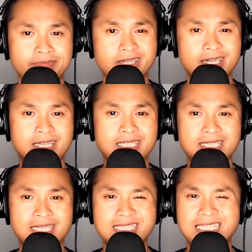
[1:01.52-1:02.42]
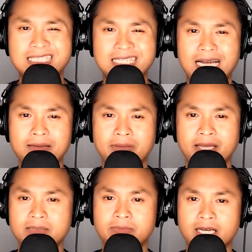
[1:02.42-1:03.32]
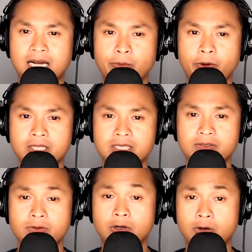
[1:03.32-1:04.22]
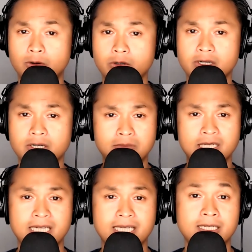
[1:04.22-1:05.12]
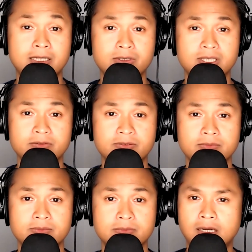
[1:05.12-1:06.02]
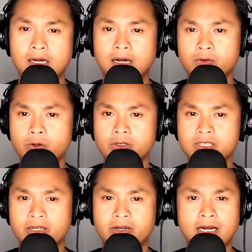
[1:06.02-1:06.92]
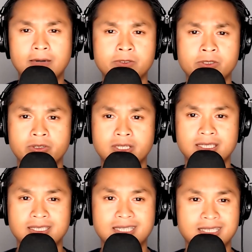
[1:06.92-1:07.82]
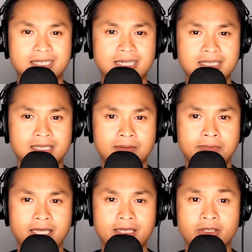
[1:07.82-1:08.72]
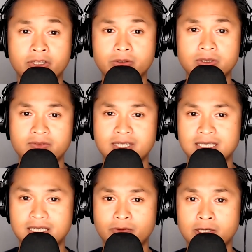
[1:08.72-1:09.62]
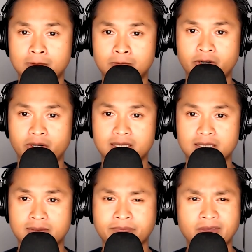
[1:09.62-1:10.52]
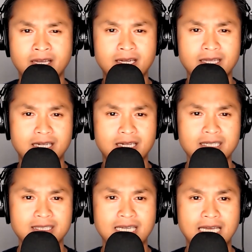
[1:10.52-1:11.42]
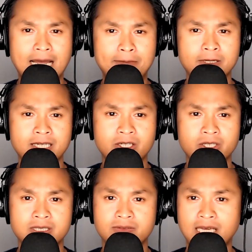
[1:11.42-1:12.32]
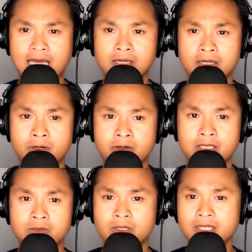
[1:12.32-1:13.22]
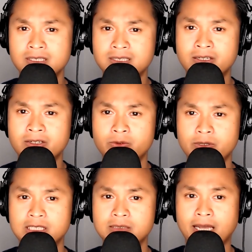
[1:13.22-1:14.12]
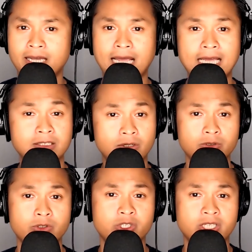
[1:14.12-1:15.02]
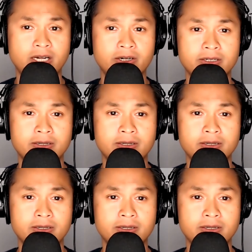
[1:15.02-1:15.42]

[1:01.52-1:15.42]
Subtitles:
this list is not meant to be comprehensive or completely inclusive. Of course, there are opportunities to discuss and debate the use of these different components. The list and applications of game components will continue to expand as those are shared.